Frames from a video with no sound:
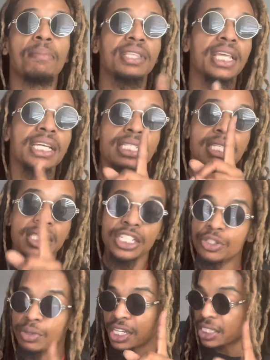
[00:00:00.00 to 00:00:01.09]
but there's a
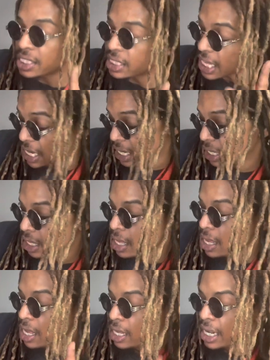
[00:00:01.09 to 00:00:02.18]
situation,
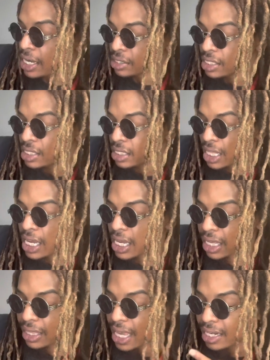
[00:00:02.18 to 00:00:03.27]
there's this
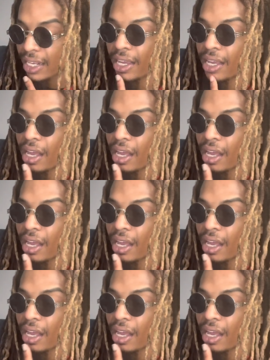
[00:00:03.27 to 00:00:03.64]
thing that they